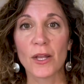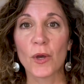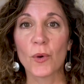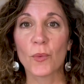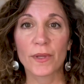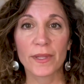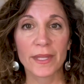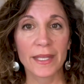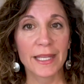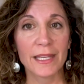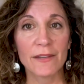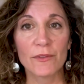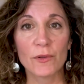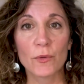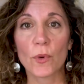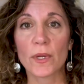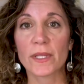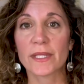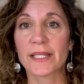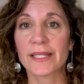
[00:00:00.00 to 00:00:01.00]
will they even
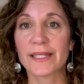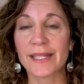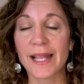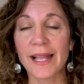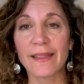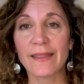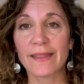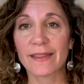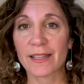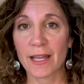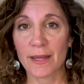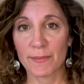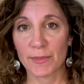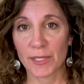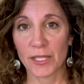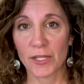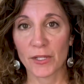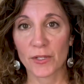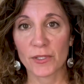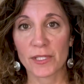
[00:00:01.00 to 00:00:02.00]
want to sell in the
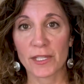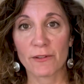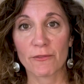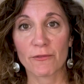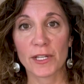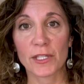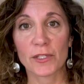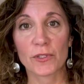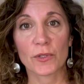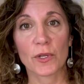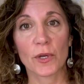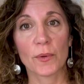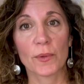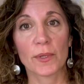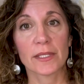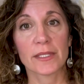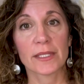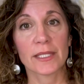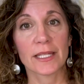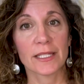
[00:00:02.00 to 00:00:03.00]
coming years if rates are
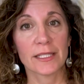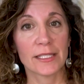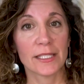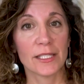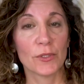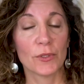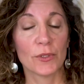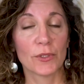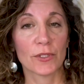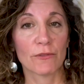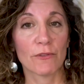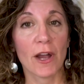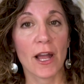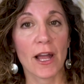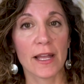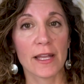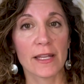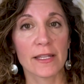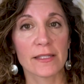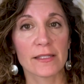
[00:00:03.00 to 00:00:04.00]
going to continue to
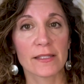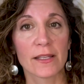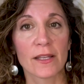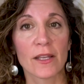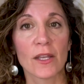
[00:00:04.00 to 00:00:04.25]
rise?